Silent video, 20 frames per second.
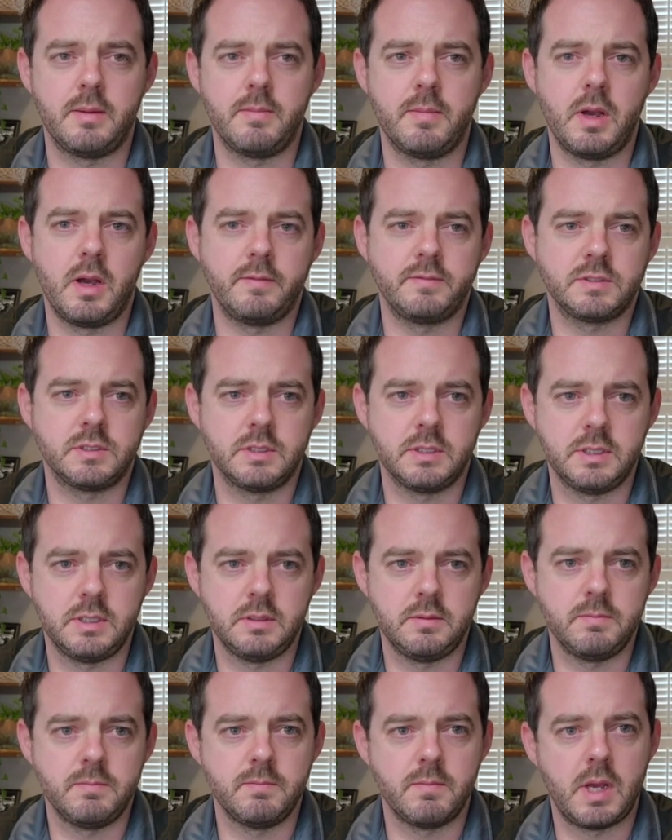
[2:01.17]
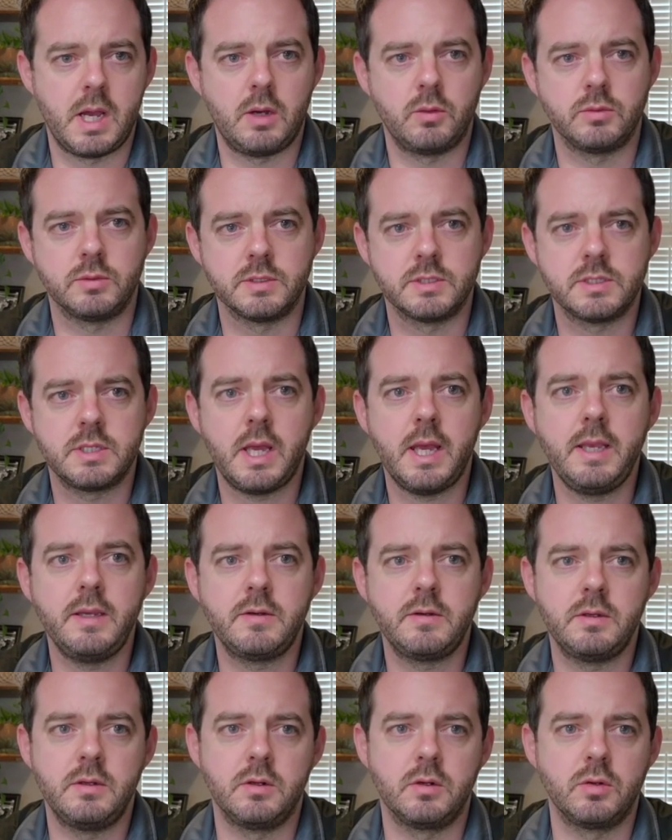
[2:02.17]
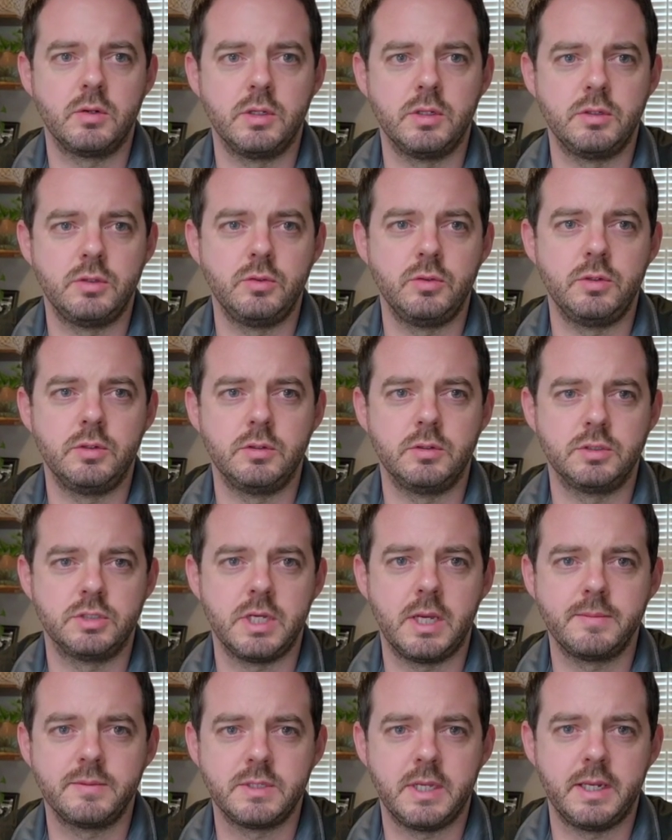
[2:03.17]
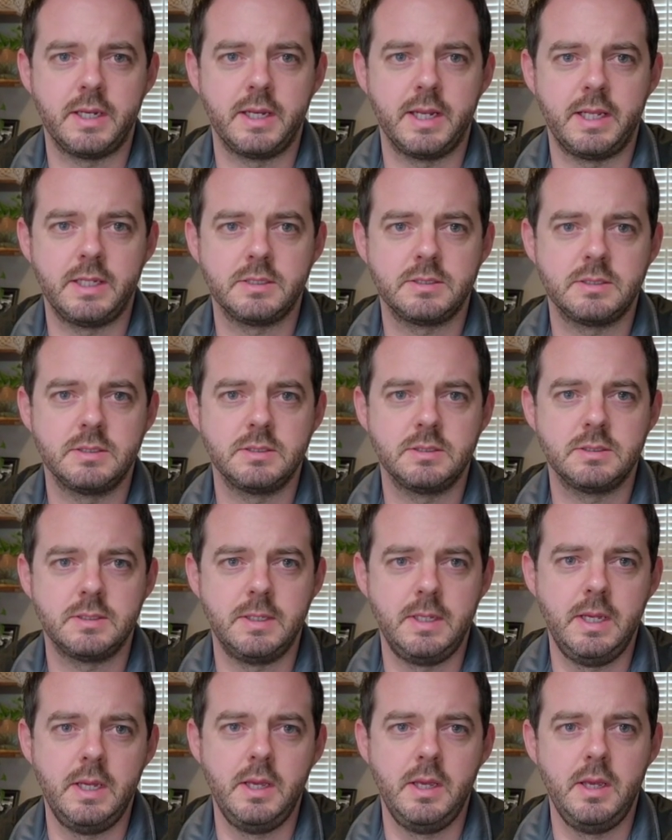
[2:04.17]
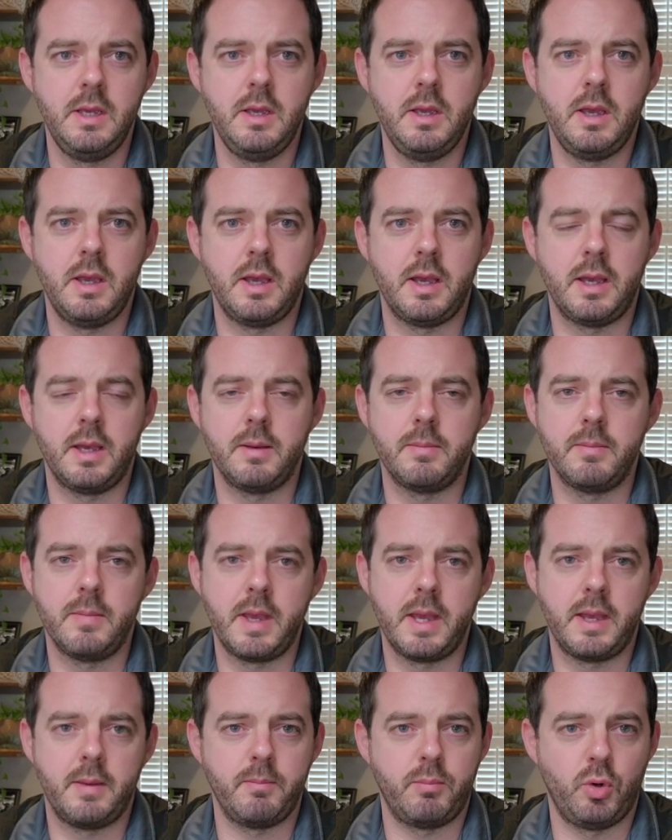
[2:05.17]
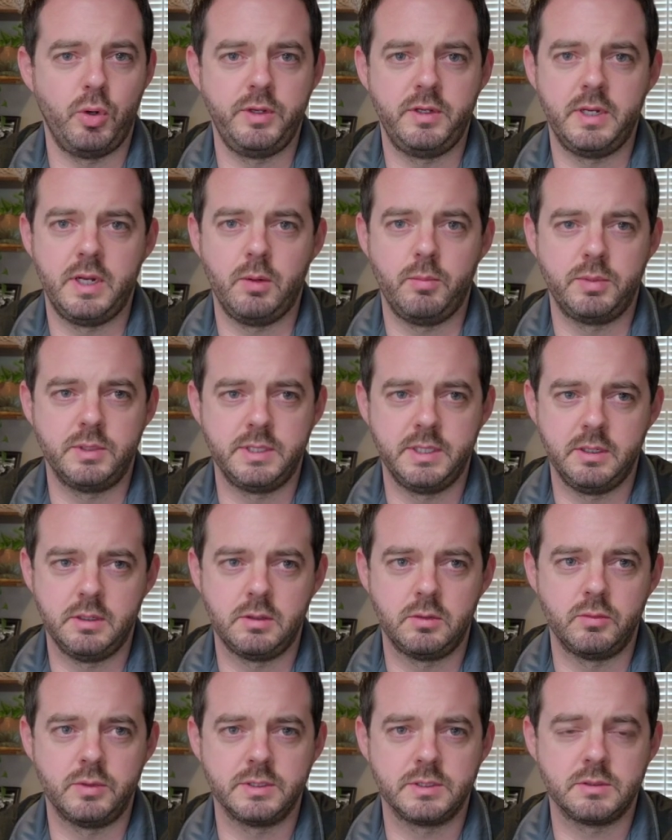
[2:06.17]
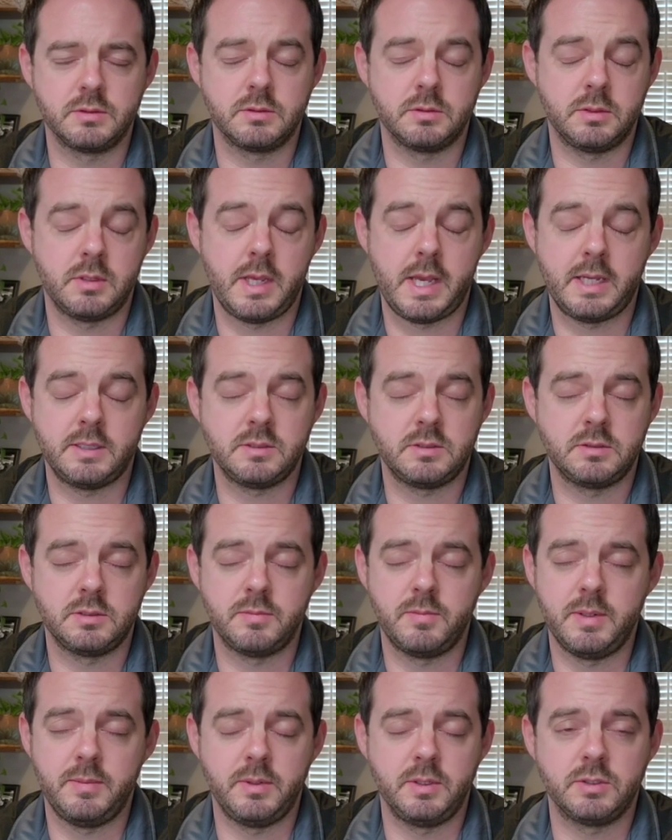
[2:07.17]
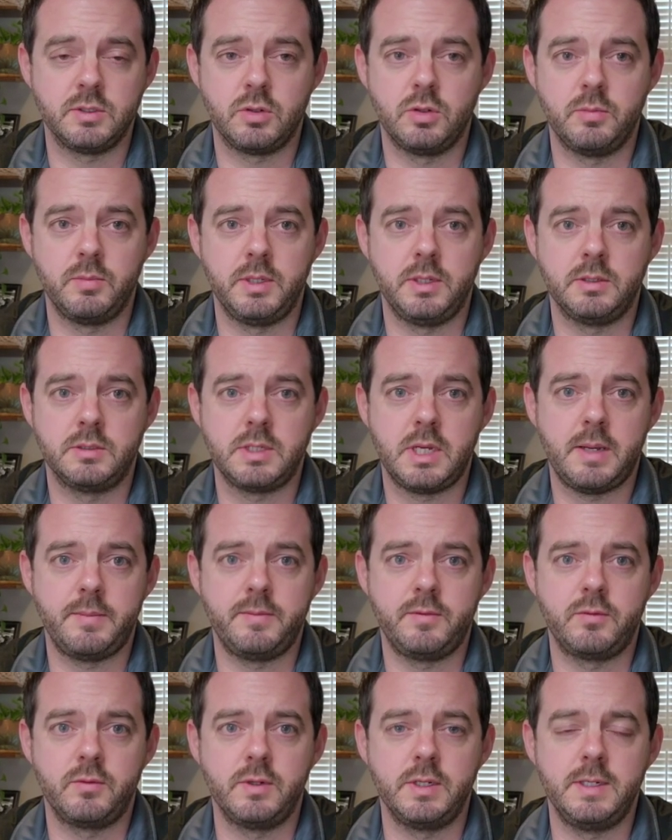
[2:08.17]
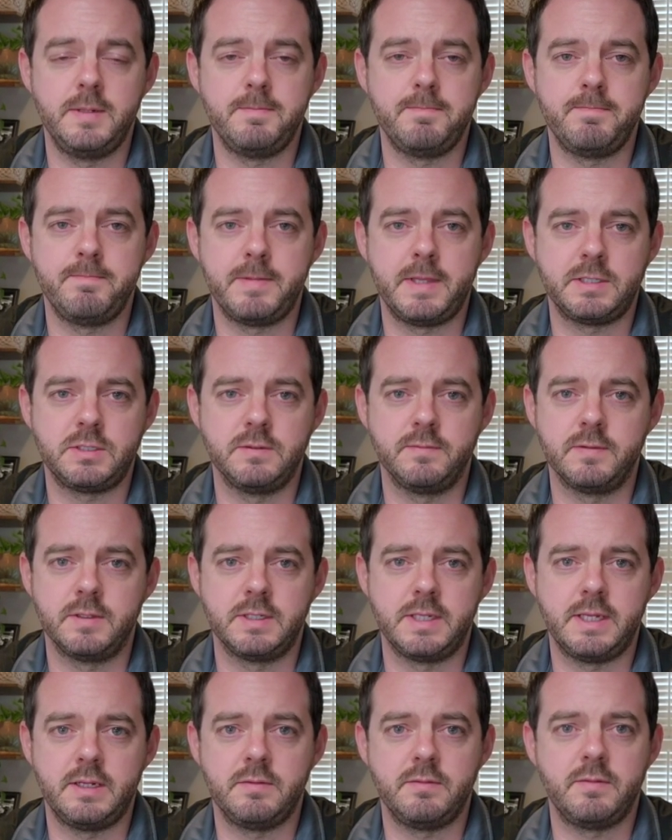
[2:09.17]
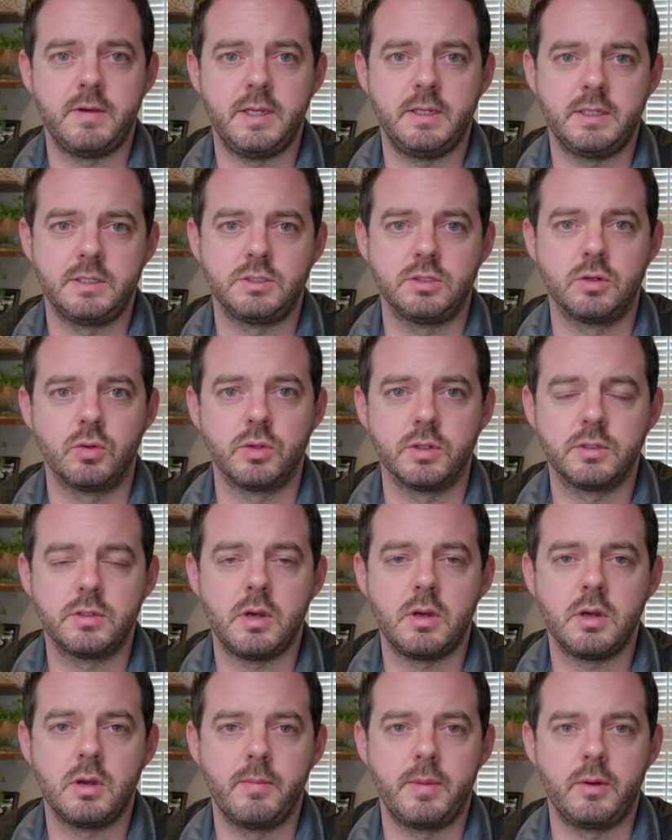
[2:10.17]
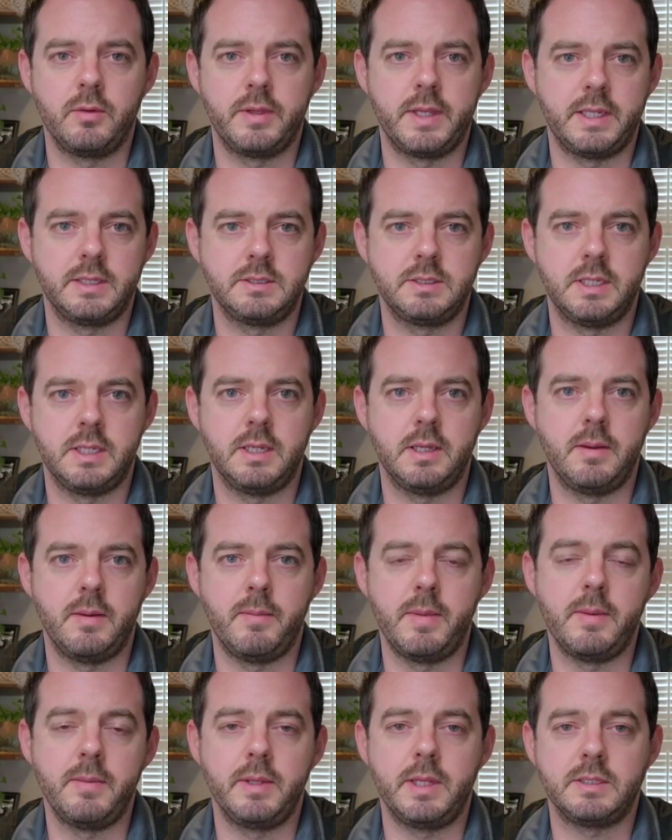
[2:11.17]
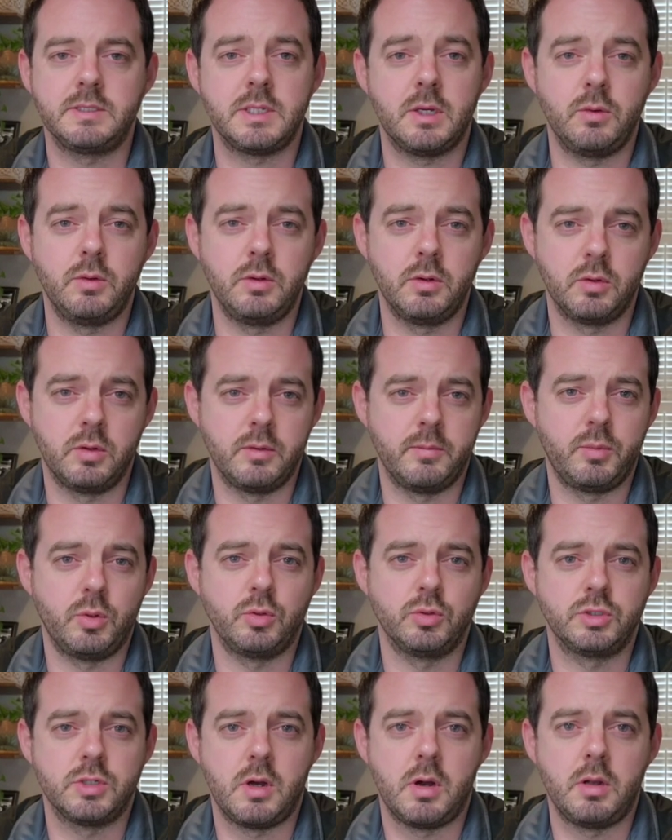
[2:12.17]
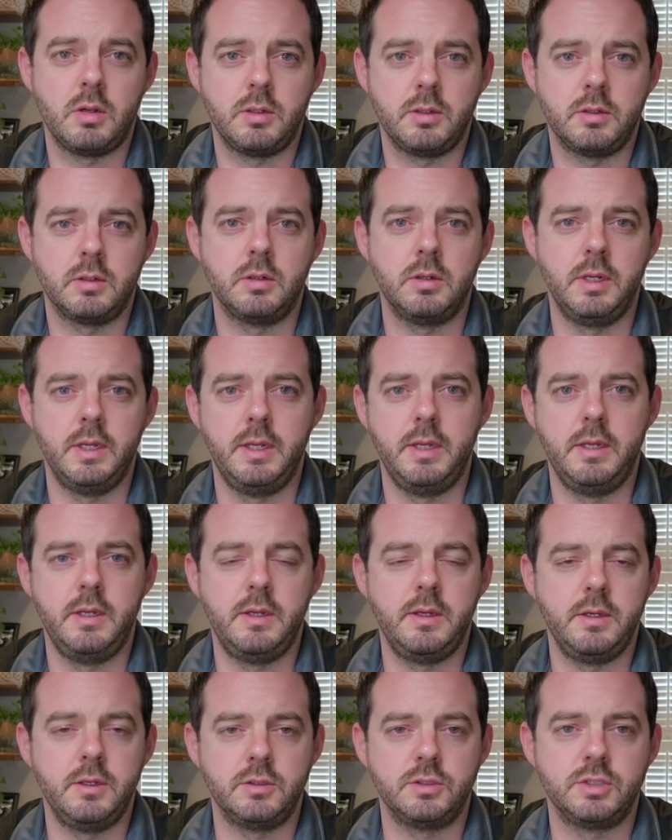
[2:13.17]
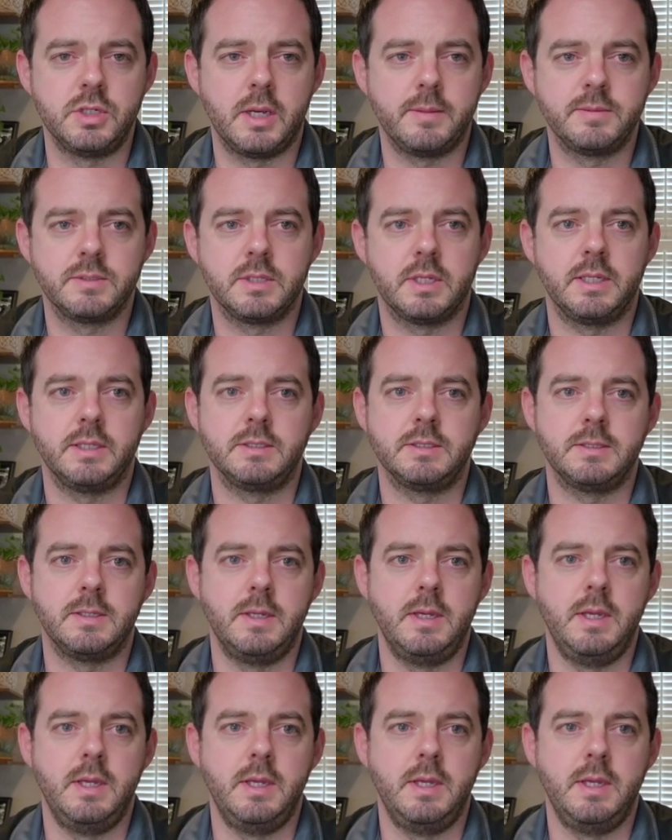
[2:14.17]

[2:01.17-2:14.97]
Obviously, out on site, you're going to do your job site analysis, pointing out particular risk hazards. Maybe it's going to be your top 3 that you've identified that you're going to talk about that day. Maybe that's how you're going to approach all your job sites.